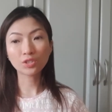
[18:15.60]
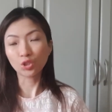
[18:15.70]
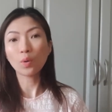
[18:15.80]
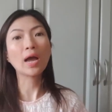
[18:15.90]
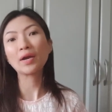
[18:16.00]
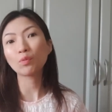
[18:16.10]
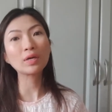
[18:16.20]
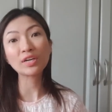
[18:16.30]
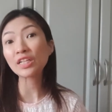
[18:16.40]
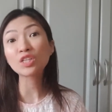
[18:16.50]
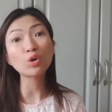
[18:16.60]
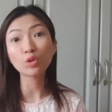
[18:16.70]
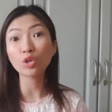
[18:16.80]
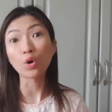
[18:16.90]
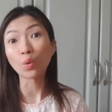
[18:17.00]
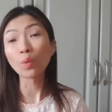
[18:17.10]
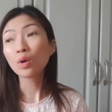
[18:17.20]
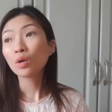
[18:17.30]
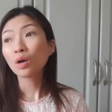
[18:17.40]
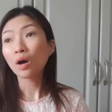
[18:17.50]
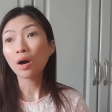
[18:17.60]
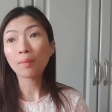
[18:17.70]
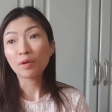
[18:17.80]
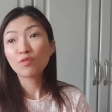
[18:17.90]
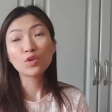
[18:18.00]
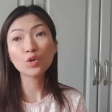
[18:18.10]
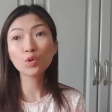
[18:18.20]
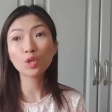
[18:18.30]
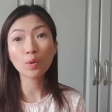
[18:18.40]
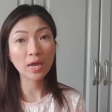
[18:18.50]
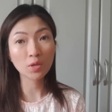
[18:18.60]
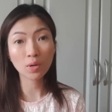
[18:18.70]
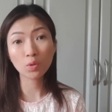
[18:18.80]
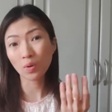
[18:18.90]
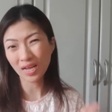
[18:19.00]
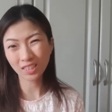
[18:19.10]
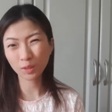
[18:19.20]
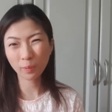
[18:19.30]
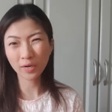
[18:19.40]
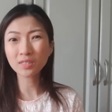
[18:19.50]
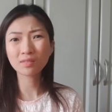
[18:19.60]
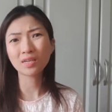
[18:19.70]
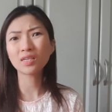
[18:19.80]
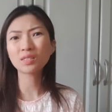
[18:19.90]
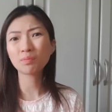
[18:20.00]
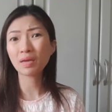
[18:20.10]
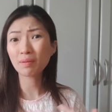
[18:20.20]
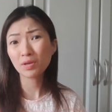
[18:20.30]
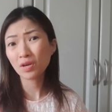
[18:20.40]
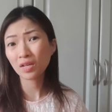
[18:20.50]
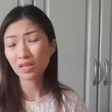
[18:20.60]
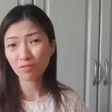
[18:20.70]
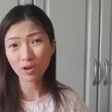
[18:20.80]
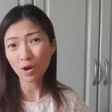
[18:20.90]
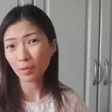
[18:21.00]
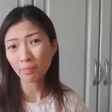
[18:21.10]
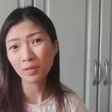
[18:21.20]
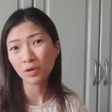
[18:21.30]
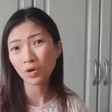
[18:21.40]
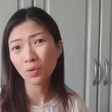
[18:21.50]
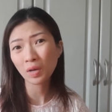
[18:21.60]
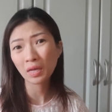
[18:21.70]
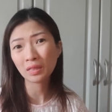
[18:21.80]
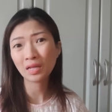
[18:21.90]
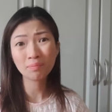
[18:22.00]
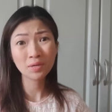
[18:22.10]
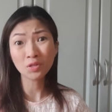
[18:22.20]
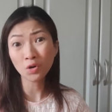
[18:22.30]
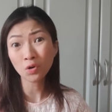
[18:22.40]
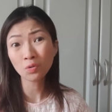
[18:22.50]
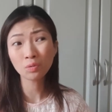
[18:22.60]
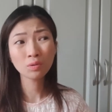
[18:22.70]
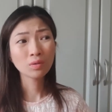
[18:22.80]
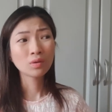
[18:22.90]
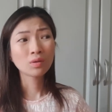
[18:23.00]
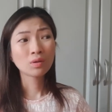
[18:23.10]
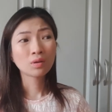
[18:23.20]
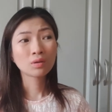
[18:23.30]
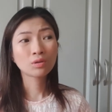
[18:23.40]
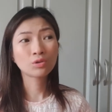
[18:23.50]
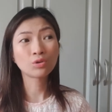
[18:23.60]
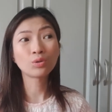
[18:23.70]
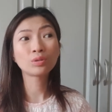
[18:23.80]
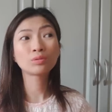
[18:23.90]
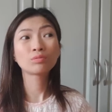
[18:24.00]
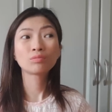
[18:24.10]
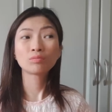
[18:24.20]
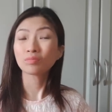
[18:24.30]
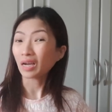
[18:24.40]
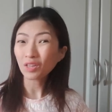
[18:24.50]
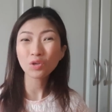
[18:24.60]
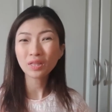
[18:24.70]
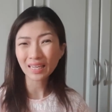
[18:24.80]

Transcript: So we really don't know. If you know anyone who has experienced this, maybe you can leave a comment below and let me know kung ano yung